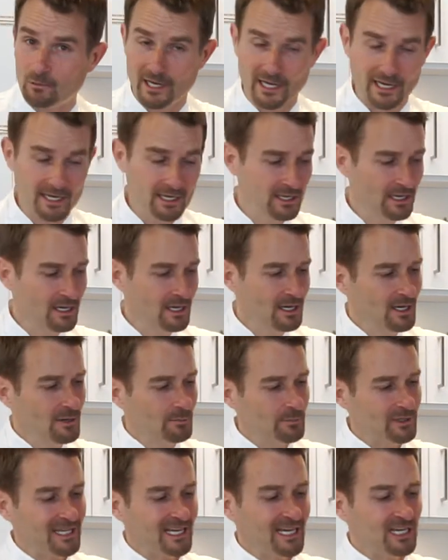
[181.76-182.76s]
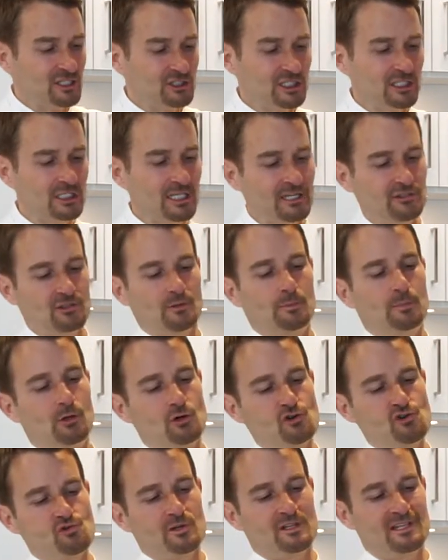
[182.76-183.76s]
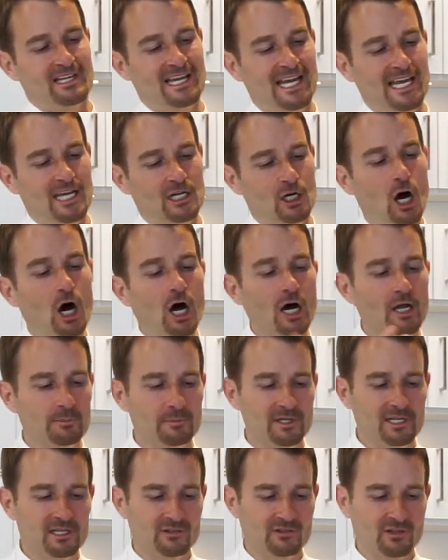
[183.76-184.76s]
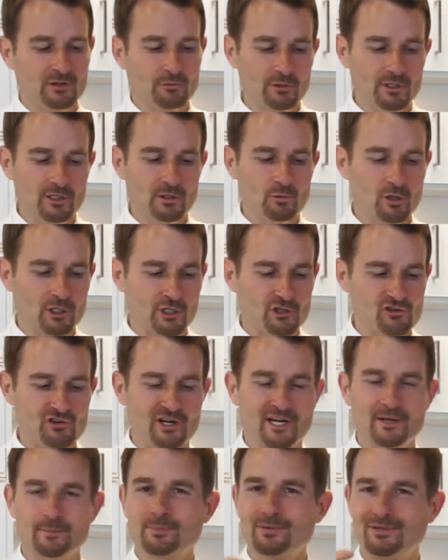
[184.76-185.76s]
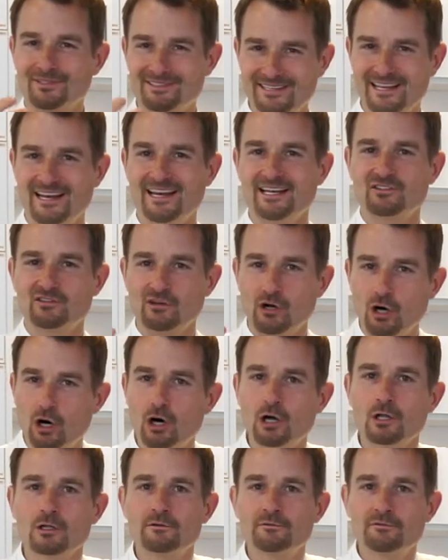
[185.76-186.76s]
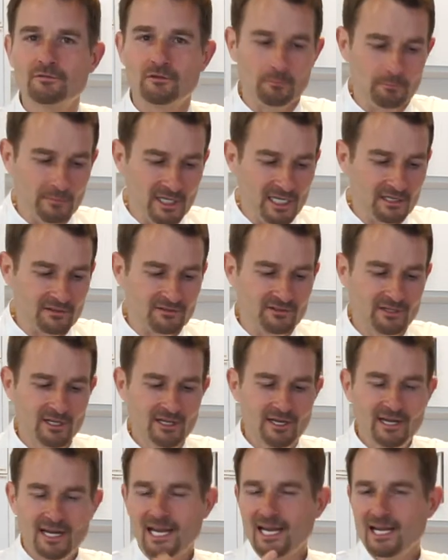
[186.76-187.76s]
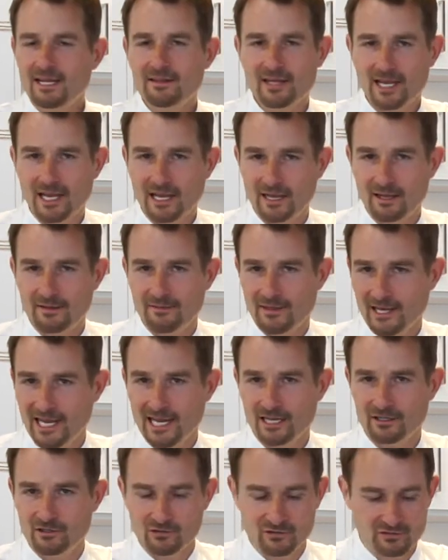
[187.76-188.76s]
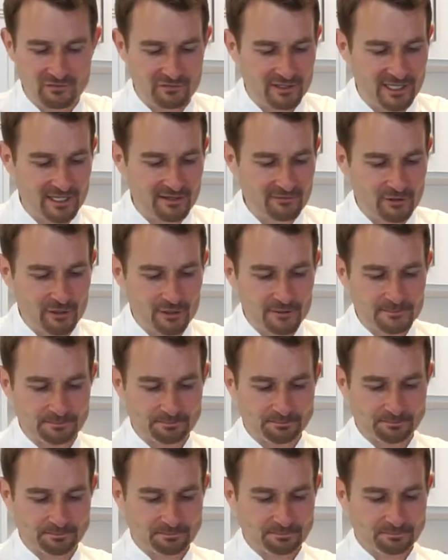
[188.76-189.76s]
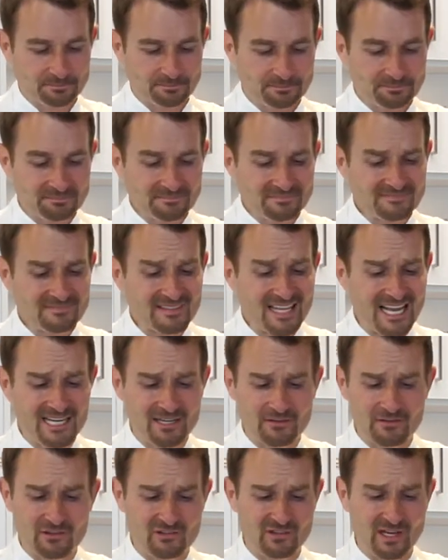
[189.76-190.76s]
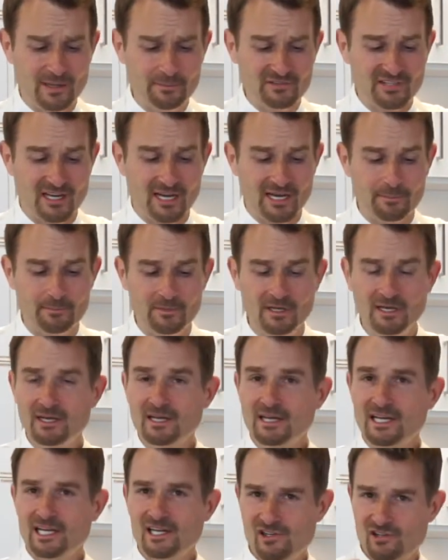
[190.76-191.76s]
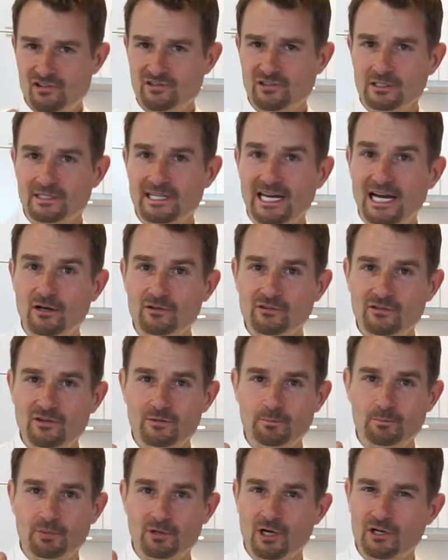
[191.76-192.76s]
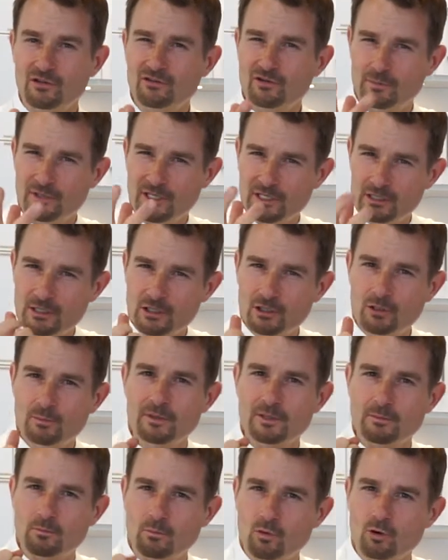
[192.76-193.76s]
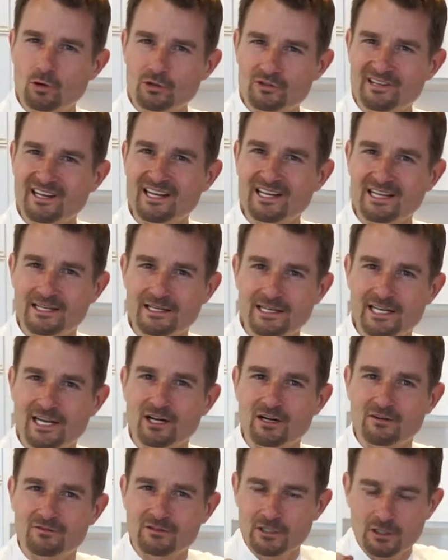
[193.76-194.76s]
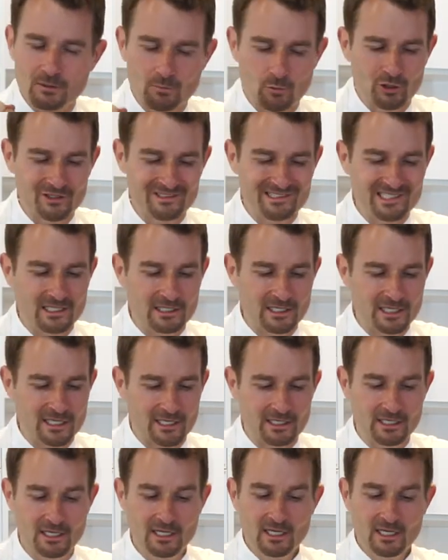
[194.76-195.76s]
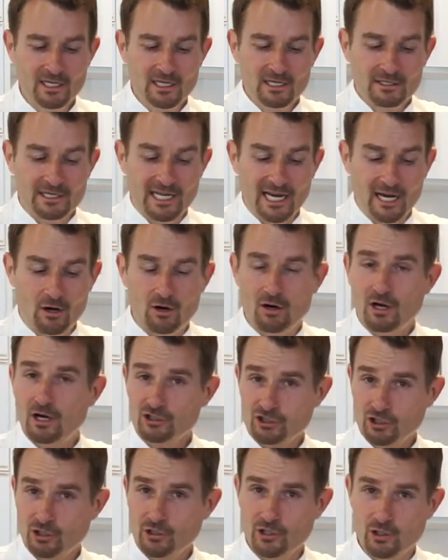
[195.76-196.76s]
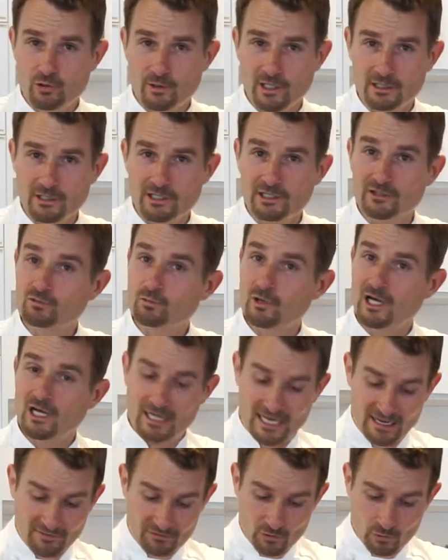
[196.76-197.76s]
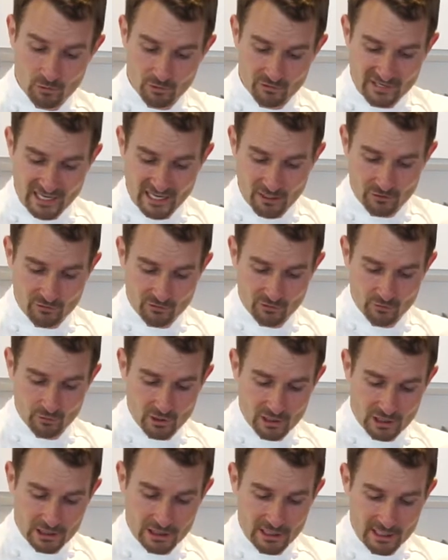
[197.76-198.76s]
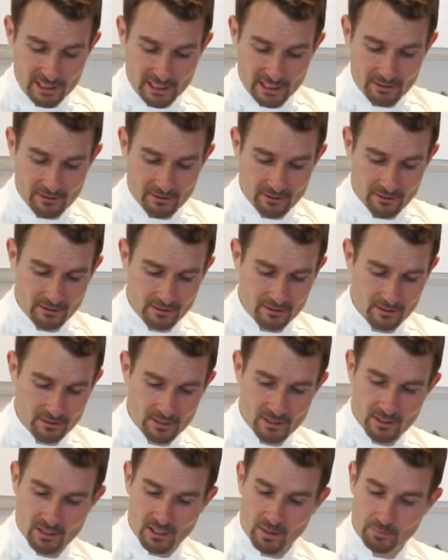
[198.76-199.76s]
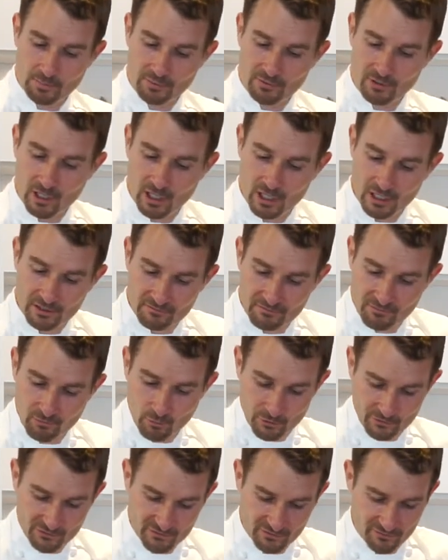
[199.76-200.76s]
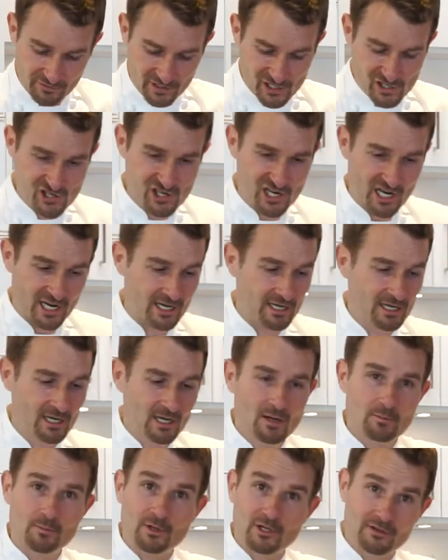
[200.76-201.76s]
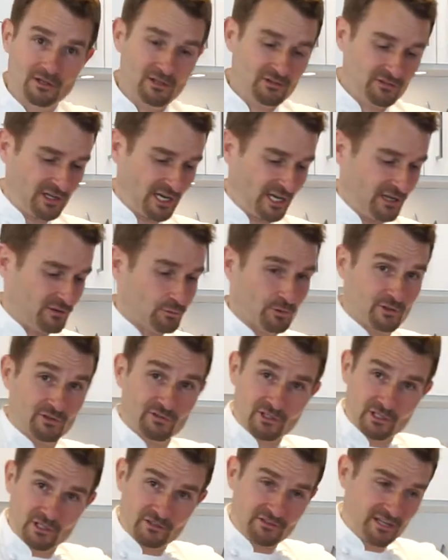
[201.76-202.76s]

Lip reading: way. But I actually like to poach with the head on because I really want to try and protect all of the meat. The head is flavor, and at the same time, it just allows the prawn to be a little bit more taken care of, a little more delicate. Now, I'll show you quickly as well afterwards how to clean a prawn for ceviche. But in this case, we're just going to